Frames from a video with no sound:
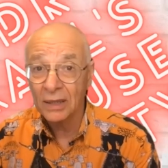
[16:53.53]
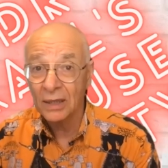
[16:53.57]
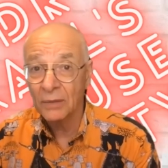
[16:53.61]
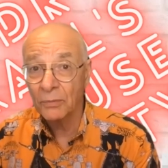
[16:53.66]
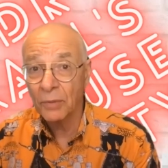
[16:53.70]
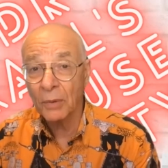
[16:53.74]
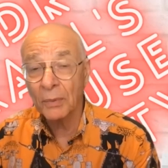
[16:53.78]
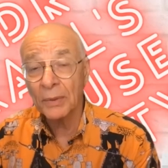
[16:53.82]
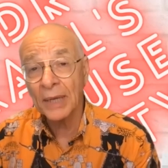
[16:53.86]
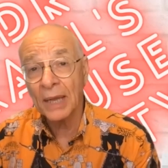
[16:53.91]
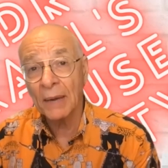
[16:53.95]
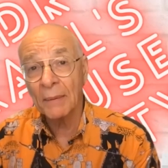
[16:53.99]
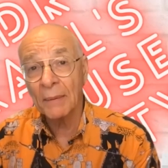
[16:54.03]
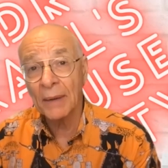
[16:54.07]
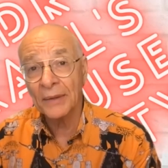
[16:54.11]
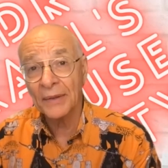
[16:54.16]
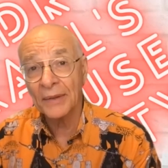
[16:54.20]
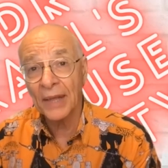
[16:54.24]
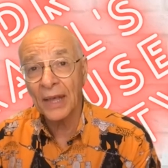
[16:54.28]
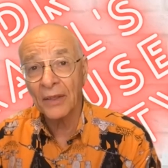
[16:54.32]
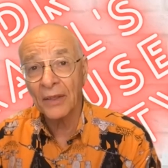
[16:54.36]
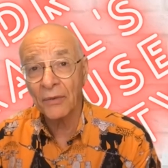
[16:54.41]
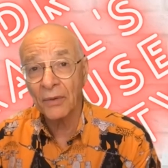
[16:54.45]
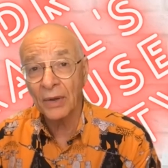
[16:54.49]
probably come out
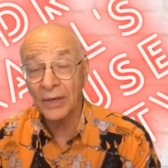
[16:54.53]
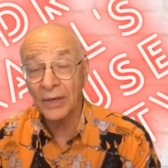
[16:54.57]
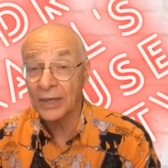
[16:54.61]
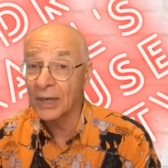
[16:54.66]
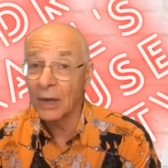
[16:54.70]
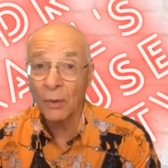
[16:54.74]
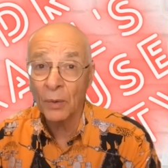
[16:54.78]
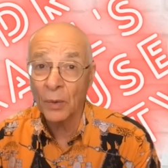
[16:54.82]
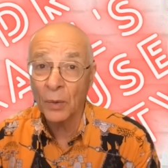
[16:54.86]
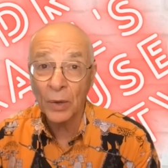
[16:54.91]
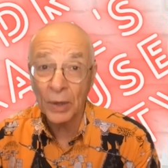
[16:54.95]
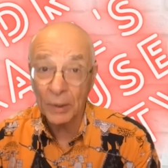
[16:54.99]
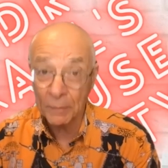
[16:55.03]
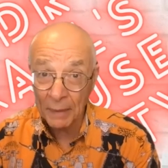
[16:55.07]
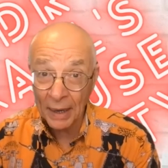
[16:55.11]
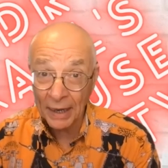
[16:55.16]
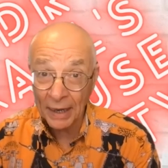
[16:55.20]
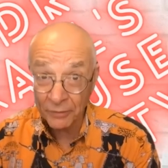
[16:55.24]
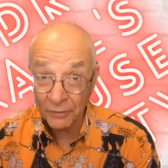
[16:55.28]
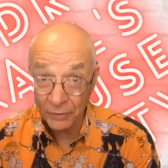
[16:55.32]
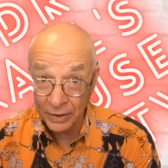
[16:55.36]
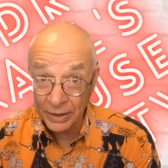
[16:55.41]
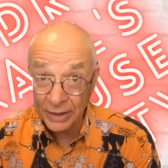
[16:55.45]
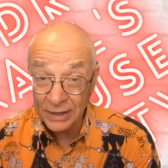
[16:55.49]
the other end. You don't want to eat
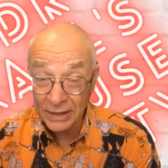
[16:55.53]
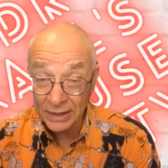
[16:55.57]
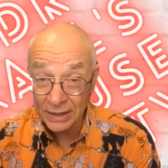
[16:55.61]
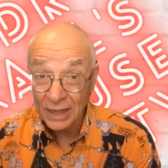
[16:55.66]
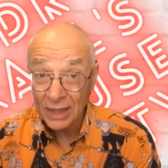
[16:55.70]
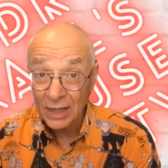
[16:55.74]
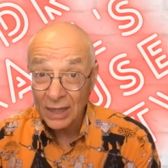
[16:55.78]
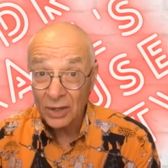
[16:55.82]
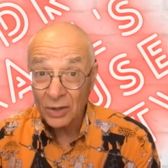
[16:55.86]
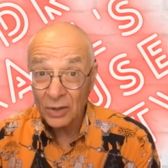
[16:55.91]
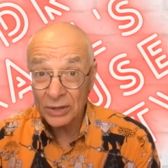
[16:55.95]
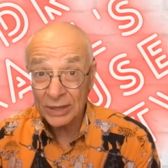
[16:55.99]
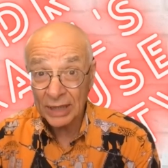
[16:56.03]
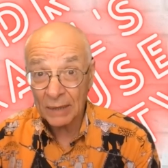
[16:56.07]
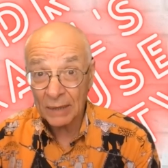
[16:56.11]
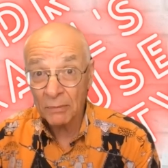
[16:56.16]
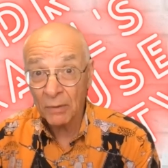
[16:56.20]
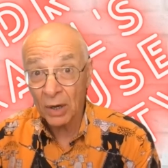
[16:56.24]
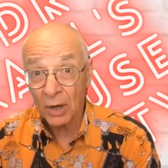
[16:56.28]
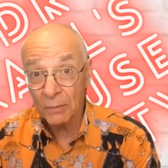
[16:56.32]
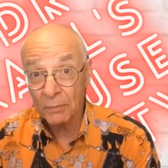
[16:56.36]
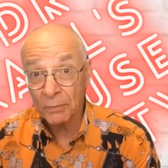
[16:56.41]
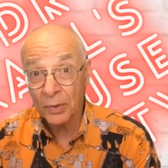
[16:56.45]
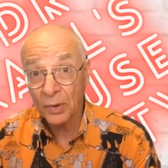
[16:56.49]
batteries because they
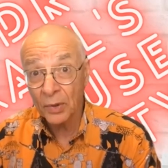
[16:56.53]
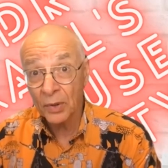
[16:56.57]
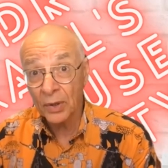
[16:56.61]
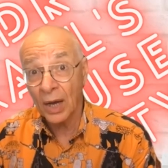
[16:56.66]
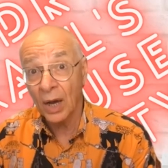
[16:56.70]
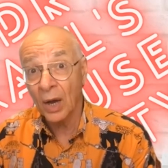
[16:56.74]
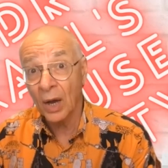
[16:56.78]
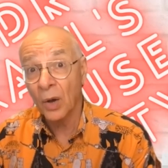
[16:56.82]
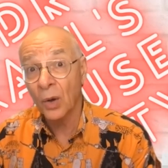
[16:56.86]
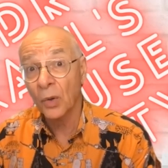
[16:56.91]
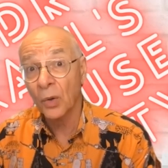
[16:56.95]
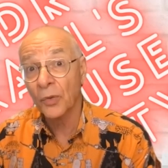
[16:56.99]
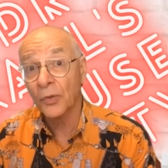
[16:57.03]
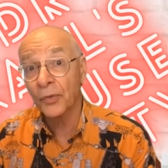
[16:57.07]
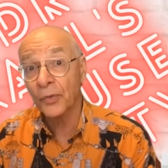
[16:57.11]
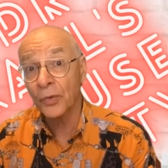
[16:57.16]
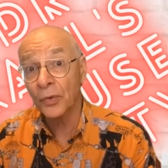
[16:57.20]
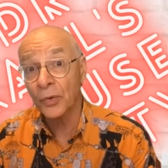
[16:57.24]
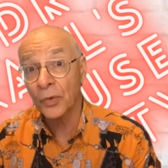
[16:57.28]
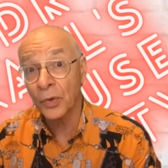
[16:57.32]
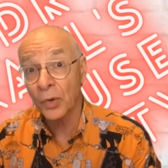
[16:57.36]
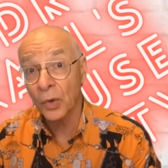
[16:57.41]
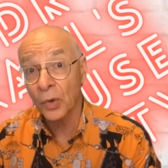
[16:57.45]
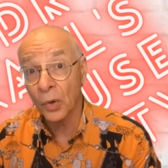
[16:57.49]
might burn a hole
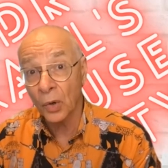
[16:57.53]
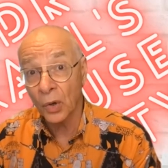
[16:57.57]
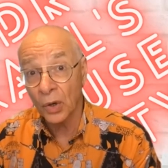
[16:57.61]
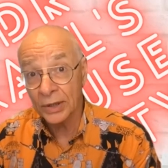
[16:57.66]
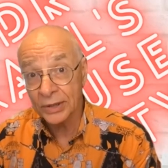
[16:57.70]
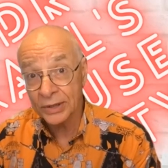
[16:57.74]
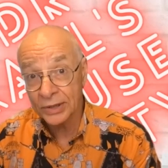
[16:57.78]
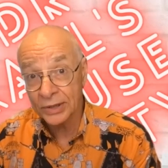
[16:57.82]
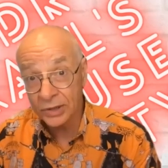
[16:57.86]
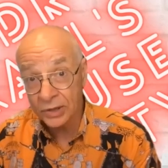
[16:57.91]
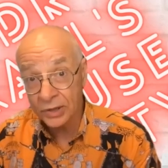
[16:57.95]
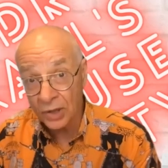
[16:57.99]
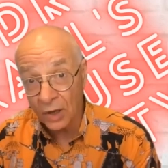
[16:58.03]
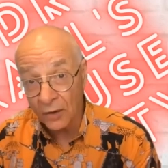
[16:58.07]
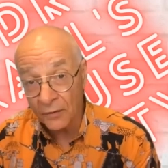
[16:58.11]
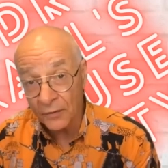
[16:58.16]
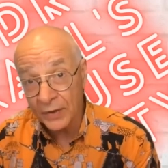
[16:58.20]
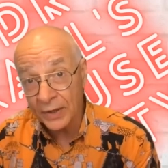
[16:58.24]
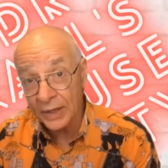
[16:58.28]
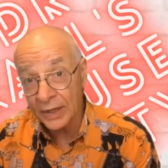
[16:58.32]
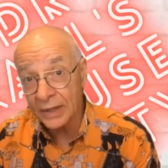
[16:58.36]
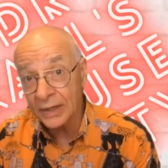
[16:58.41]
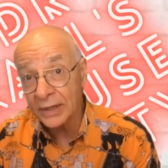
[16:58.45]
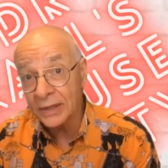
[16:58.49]
through your
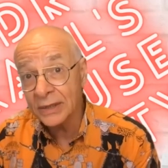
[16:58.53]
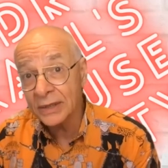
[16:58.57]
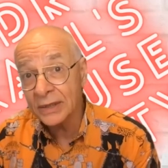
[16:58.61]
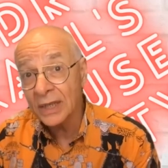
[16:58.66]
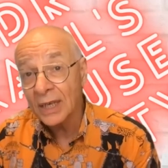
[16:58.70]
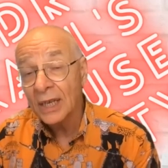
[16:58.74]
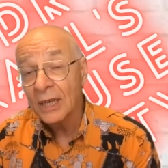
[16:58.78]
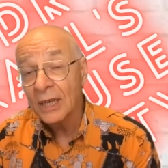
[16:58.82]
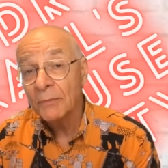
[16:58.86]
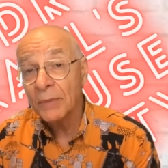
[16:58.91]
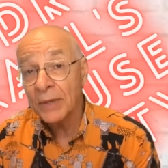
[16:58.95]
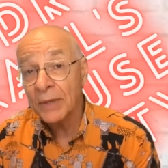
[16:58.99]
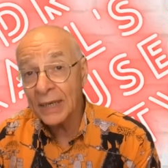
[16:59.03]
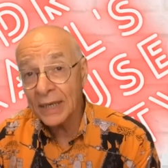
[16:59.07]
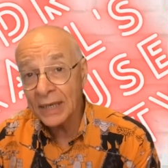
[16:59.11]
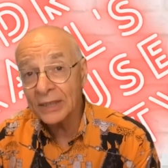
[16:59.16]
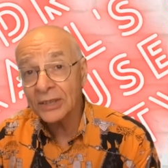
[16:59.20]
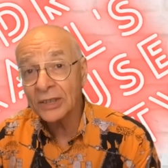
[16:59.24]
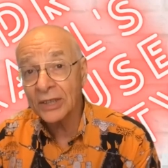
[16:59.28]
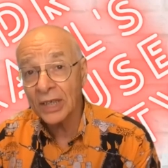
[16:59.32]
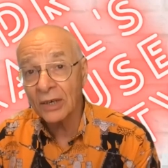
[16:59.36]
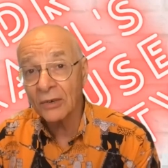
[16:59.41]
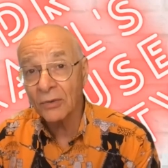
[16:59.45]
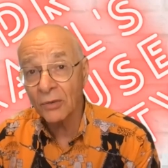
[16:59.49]
esophagus. But in
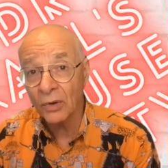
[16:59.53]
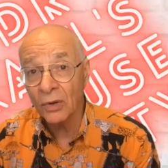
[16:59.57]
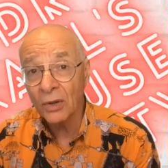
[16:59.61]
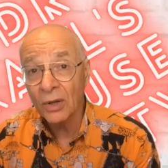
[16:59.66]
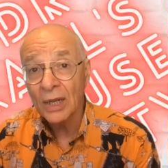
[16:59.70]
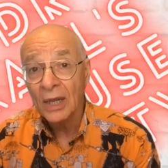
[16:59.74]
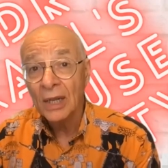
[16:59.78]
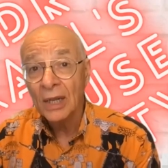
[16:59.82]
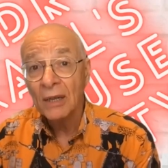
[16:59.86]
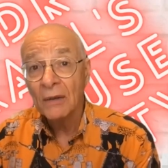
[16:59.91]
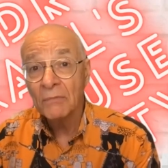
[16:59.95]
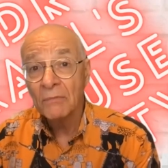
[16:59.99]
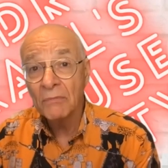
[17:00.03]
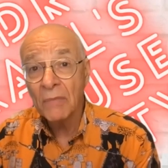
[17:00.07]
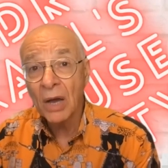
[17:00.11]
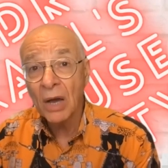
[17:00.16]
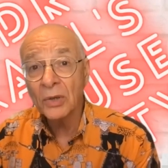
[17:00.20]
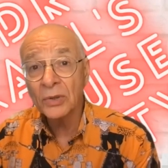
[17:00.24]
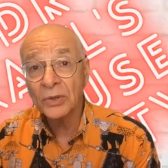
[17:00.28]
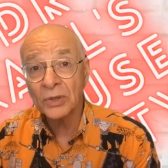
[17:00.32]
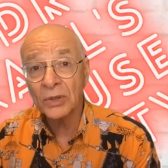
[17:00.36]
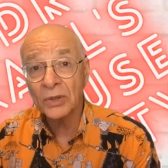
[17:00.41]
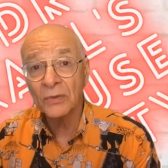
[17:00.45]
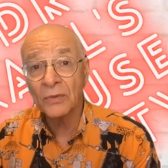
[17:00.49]
general,
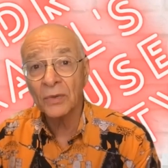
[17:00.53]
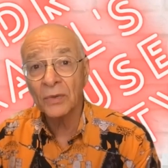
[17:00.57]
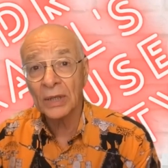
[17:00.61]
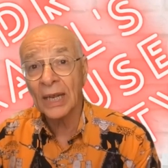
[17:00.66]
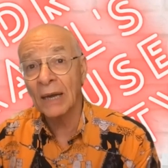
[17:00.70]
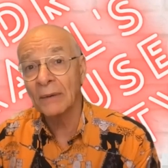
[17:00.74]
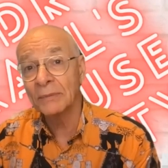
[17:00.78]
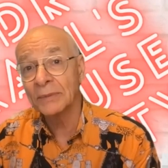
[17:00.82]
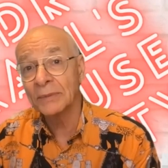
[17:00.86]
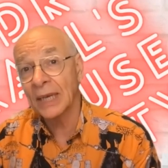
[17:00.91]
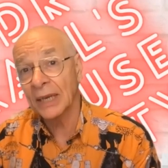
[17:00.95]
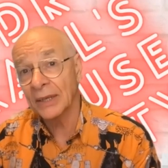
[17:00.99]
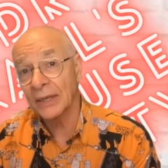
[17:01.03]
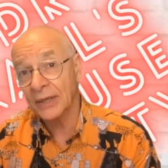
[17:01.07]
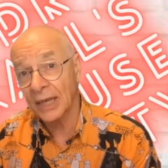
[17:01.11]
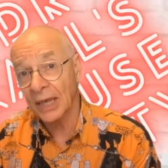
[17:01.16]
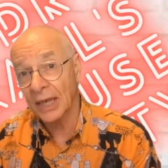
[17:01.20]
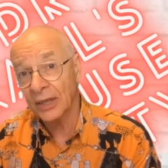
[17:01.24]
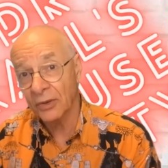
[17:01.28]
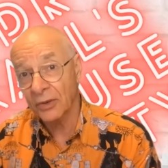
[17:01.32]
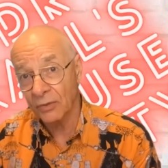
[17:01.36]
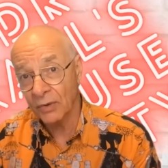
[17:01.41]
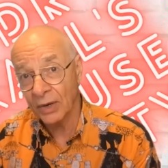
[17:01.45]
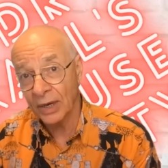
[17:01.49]
most of it comes out the
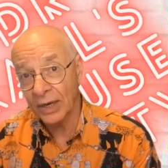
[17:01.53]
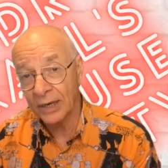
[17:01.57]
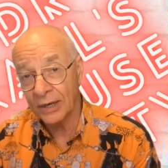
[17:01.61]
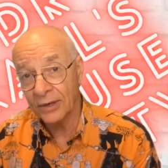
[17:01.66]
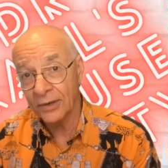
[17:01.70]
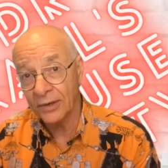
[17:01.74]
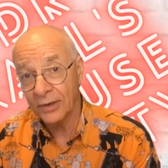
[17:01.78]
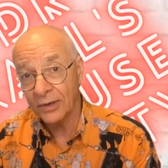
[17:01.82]
other end.